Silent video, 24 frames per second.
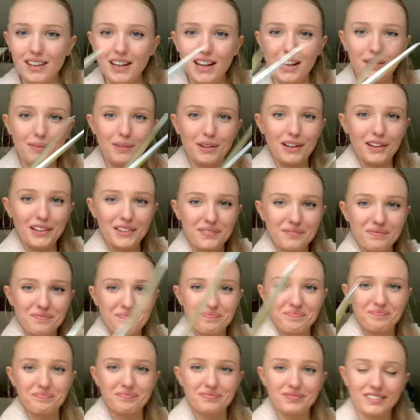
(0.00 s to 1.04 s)
Here we go.
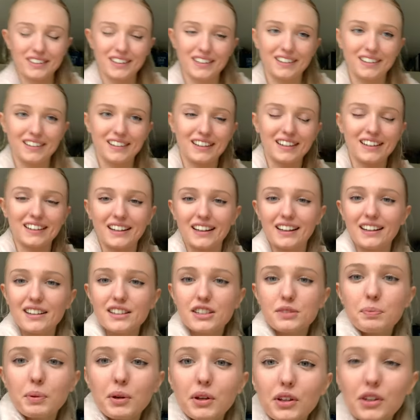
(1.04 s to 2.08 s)
Okay, let's
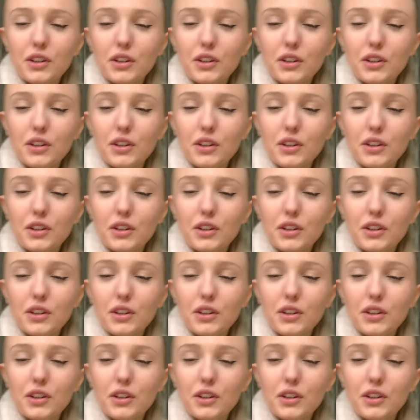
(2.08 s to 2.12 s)
pick